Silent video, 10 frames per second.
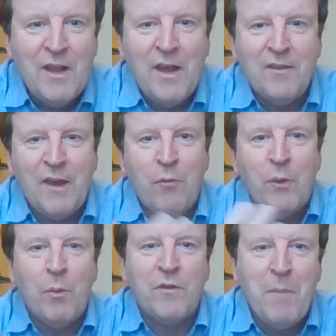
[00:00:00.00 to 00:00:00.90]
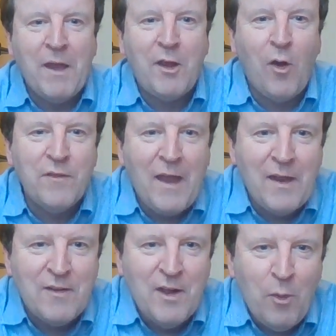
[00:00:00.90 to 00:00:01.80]
is if we were to make
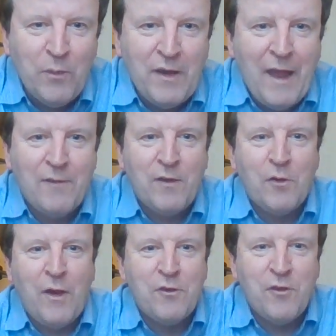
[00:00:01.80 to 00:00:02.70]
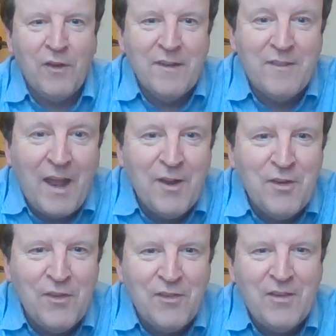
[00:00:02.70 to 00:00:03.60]
contact with an extraterrestrial
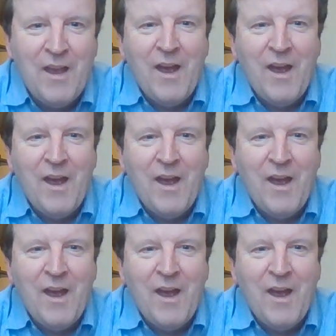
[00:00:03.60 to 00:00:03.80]
intelligence,